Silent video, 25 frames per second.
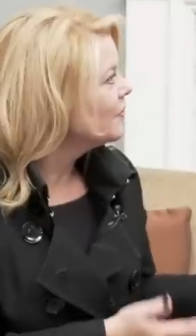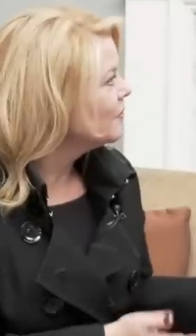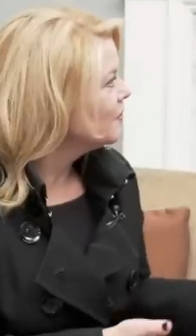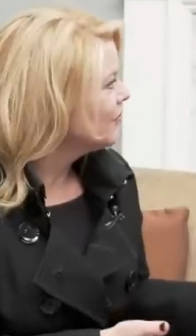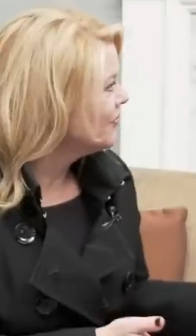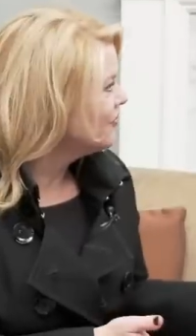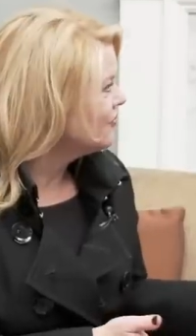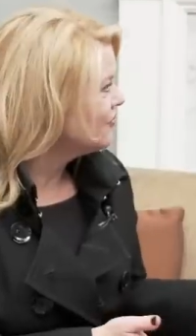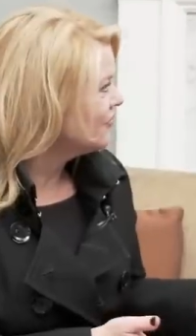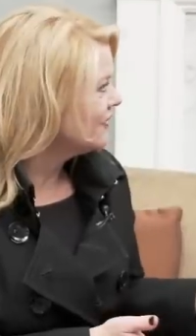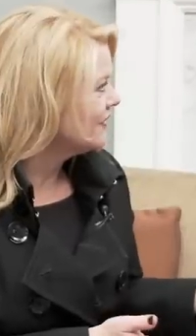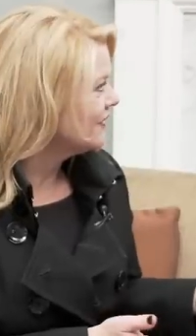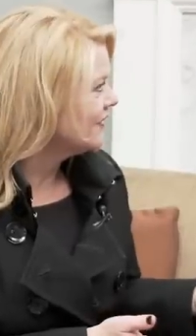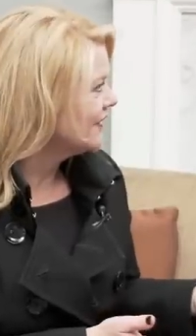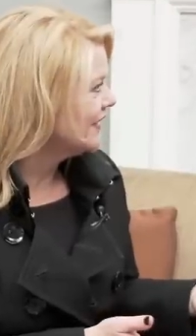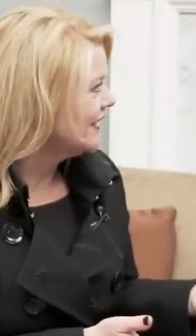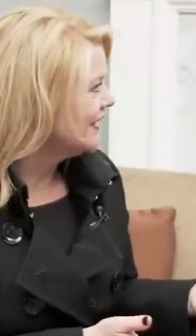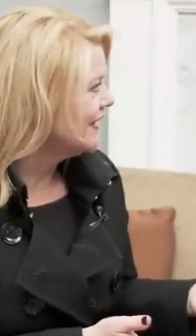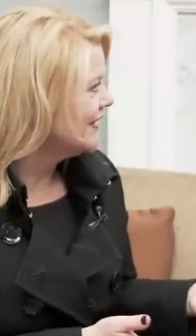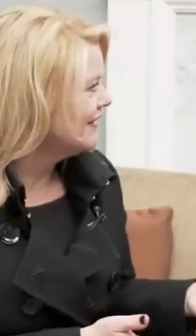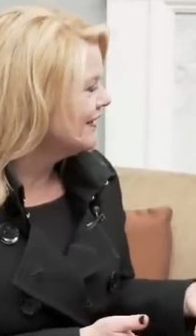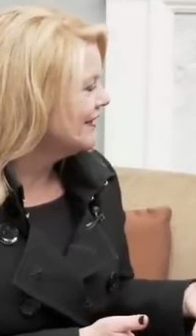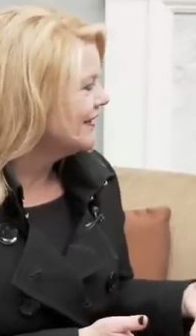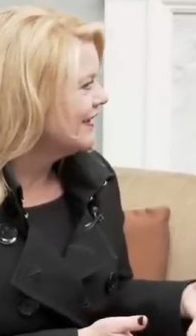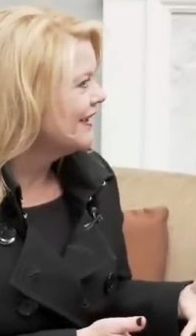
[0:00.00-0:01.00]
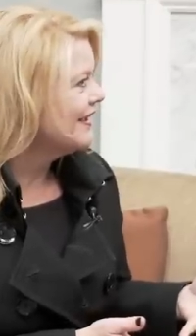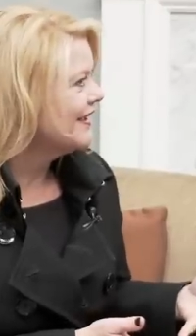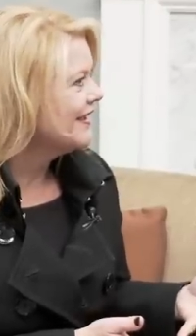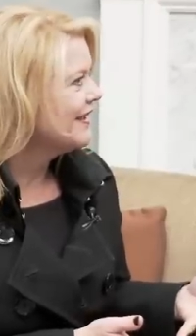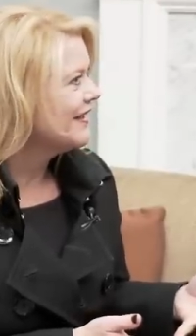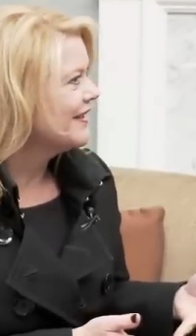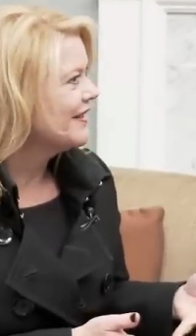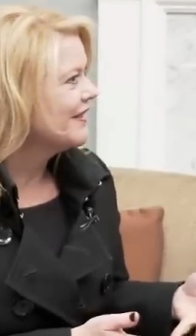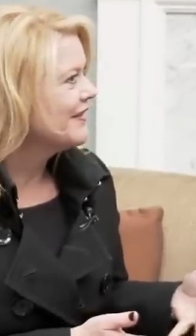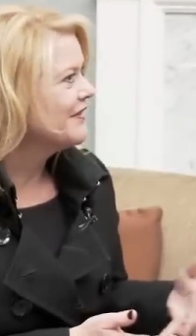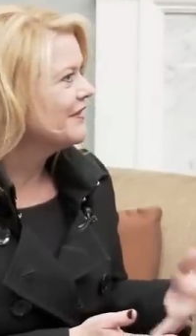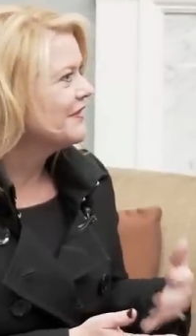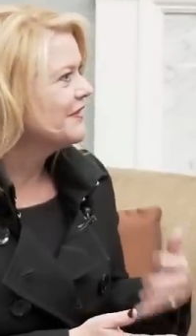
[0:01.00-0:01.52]
originally
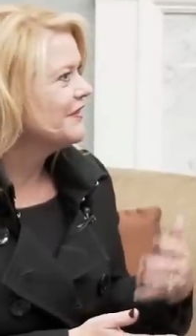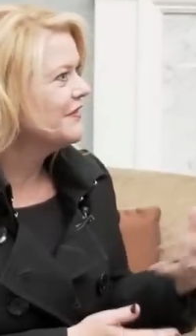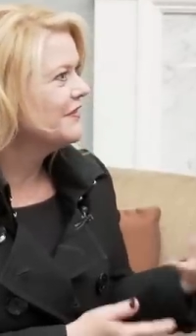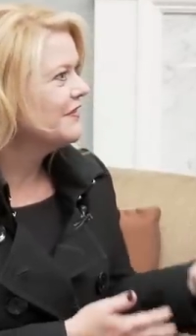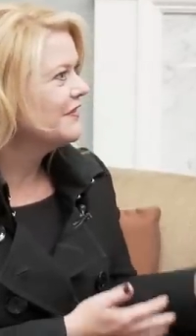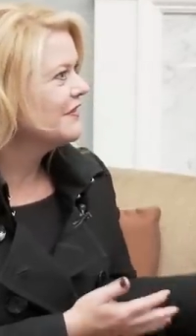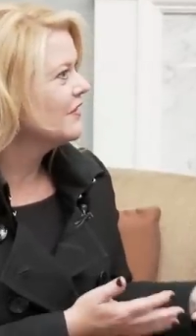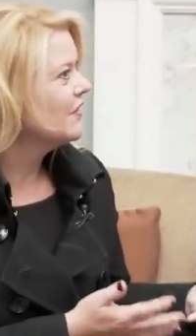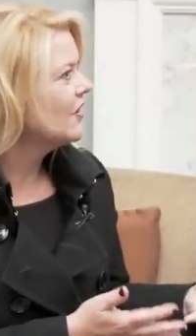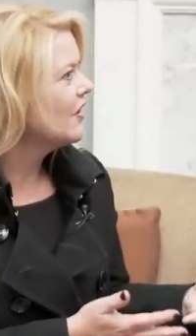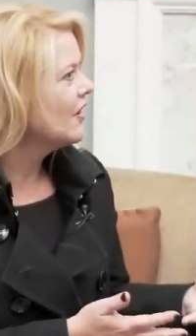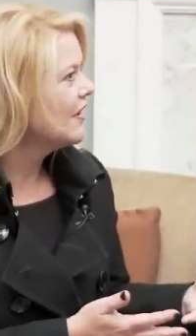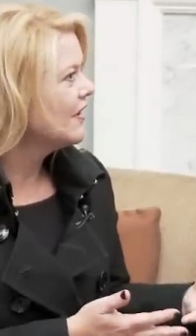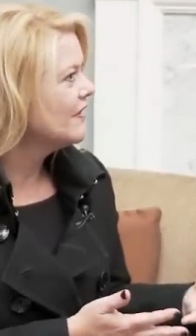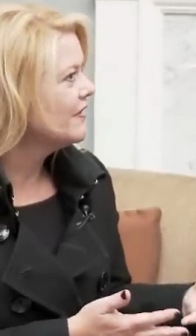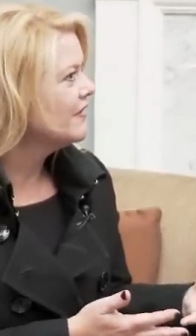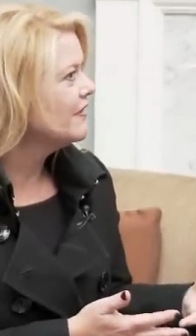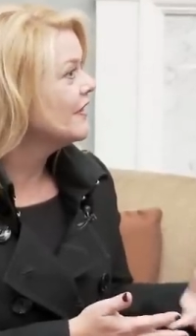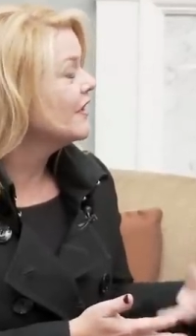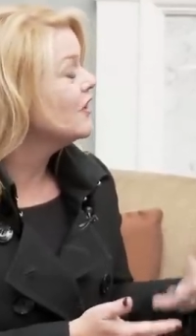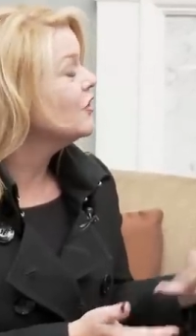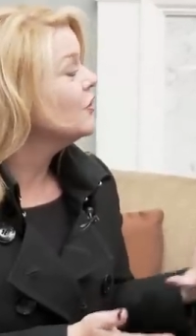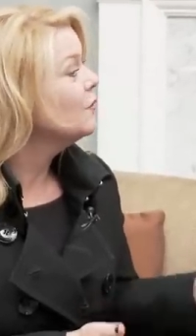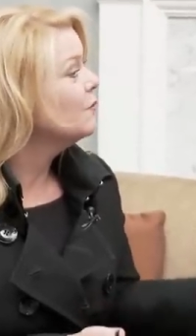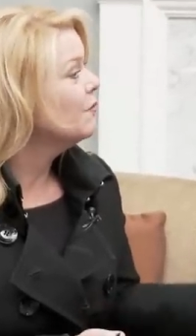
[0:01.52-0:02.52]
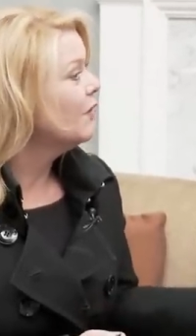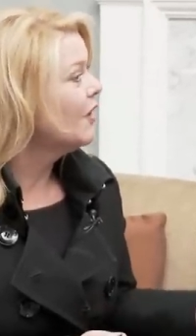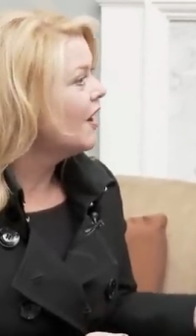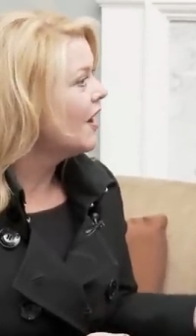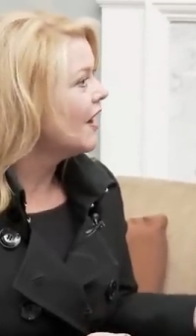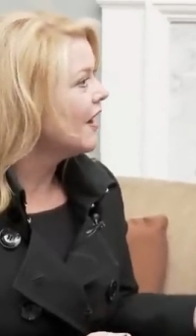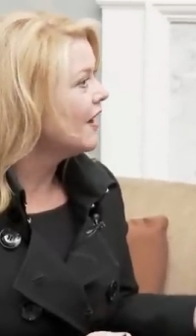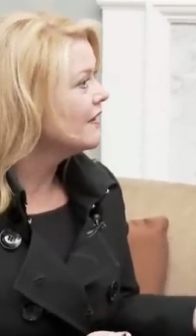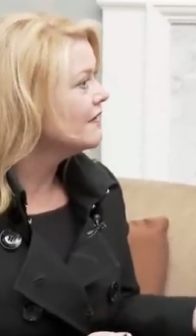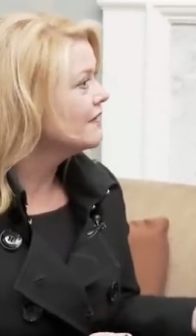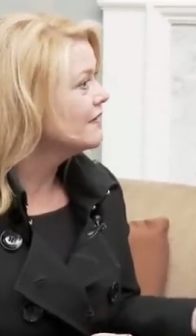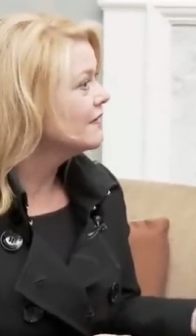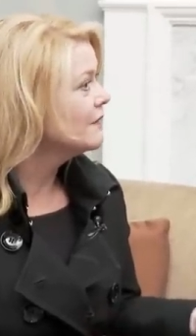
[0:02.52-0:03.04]
uh, the salon that you
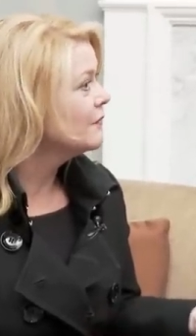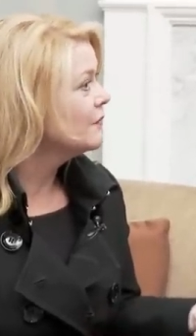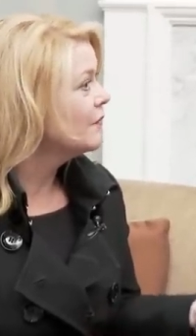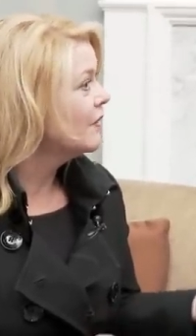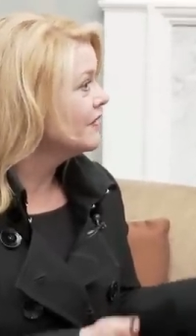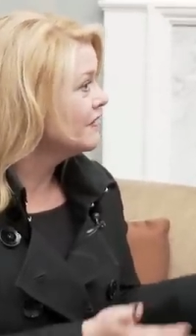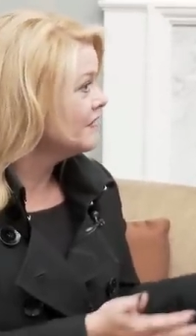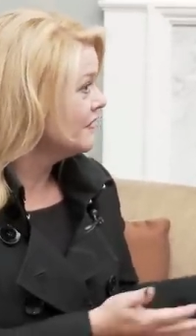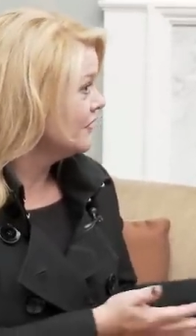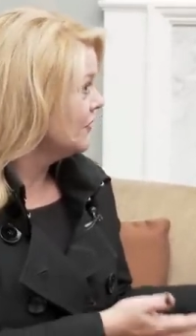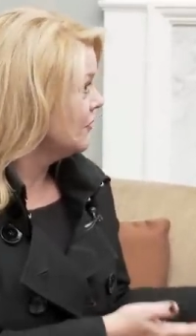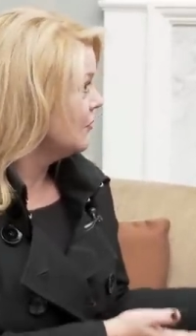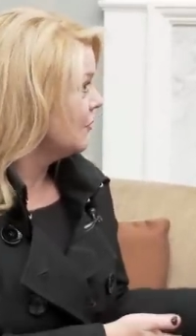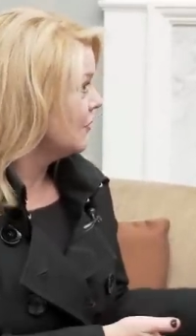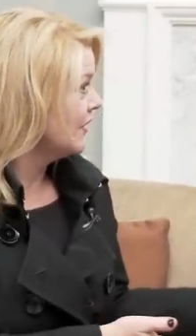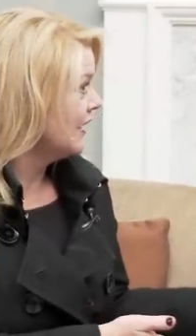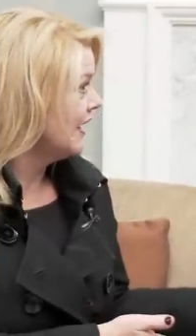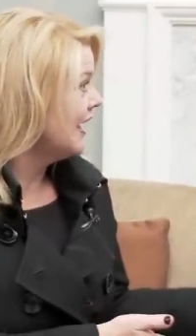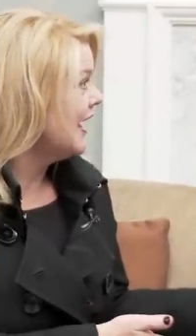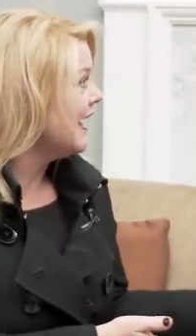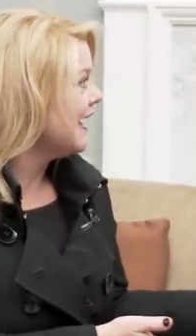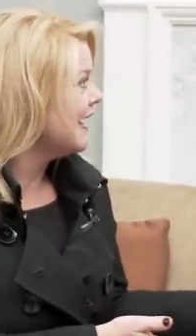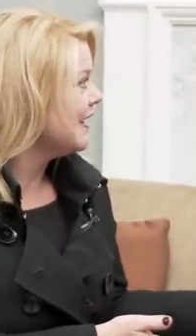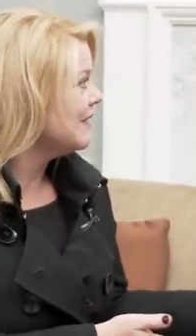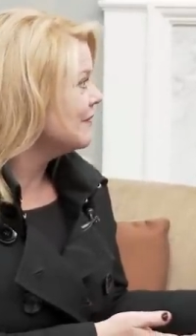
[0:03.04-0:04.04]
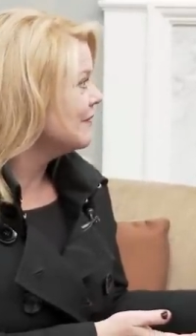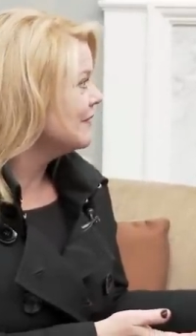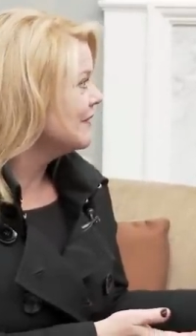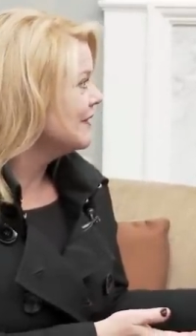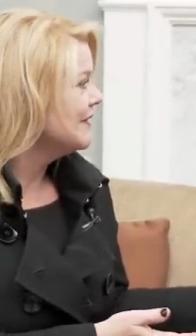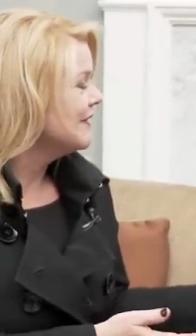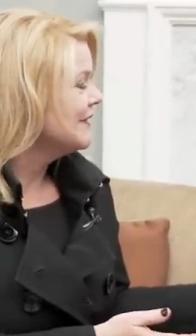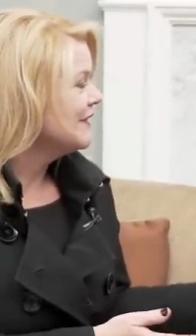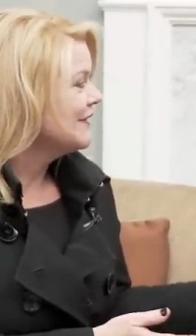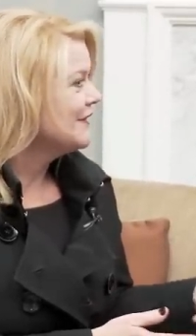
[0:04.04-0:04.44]
bought wasn't your name,